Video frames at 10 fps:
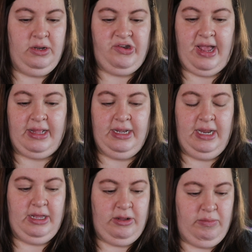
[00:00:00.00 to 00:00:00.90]
Jaclyn
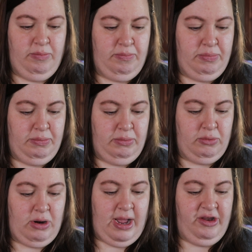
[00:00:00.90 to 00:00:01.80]
Hill
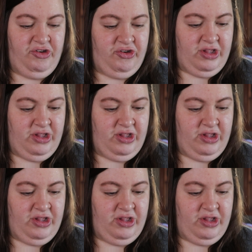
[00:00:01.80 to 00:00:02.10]
brush.